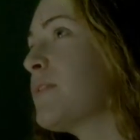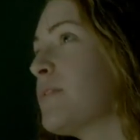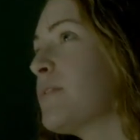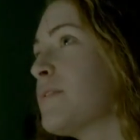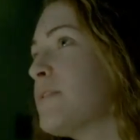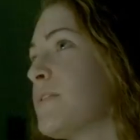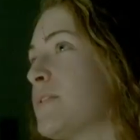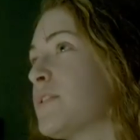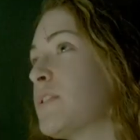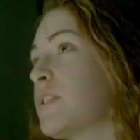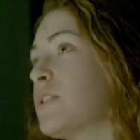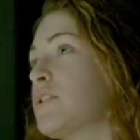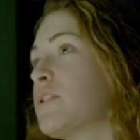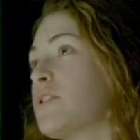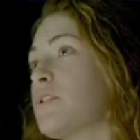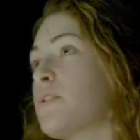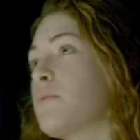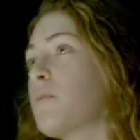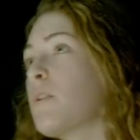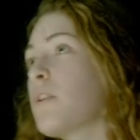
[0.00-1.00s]
searching the
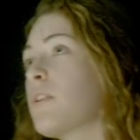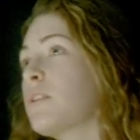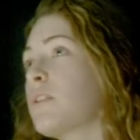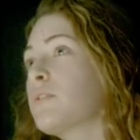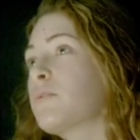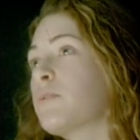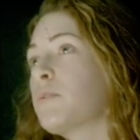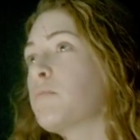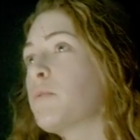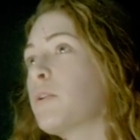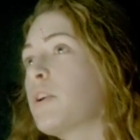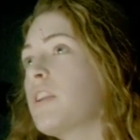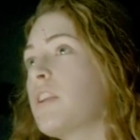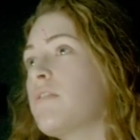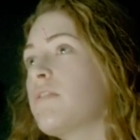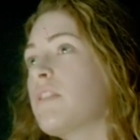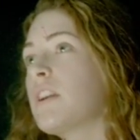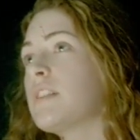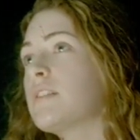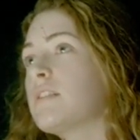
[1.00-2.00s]
world for pretty
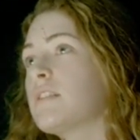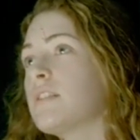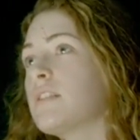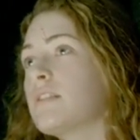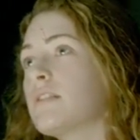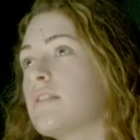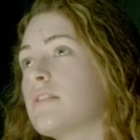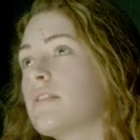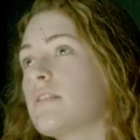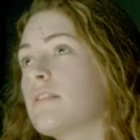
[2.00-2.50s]
faces.